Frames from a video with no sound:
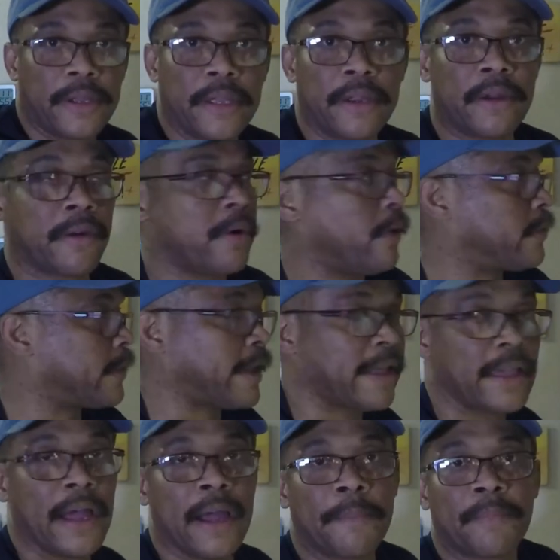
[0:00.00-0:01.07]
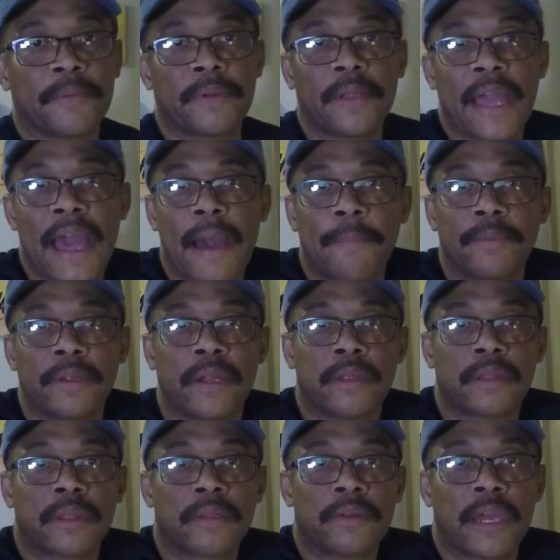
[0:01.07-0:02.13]
here or the upper
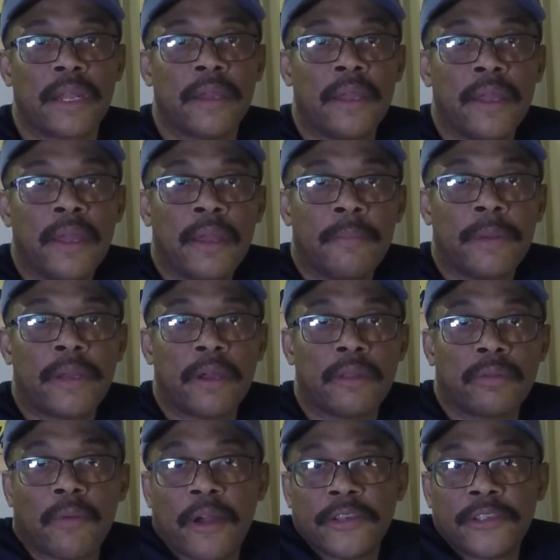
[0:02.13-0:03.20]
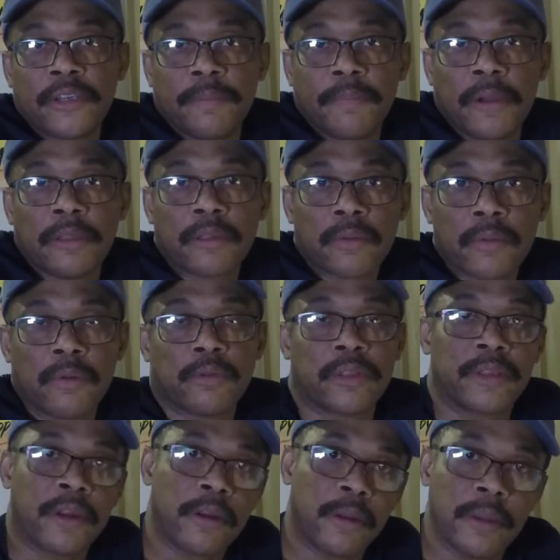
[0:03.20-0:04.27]
cabinets because once you put screws
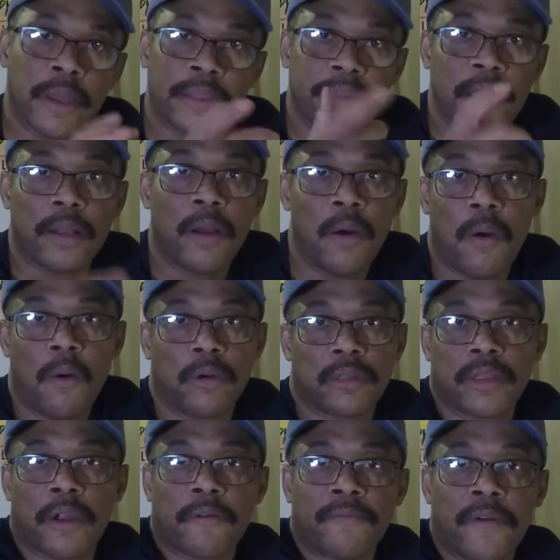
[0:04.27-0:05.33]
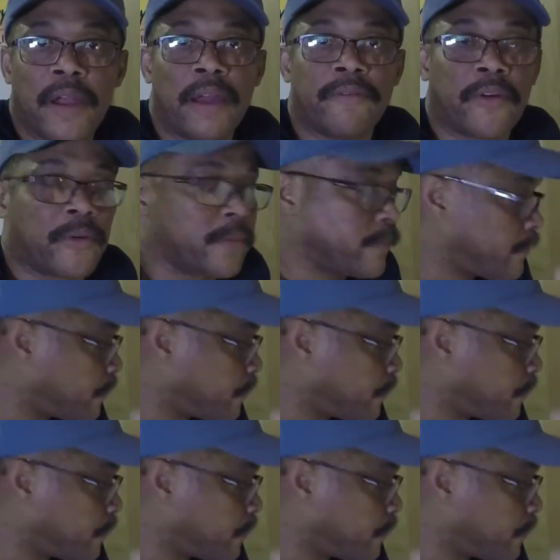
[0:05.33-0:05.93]
in there, you got the holes there forever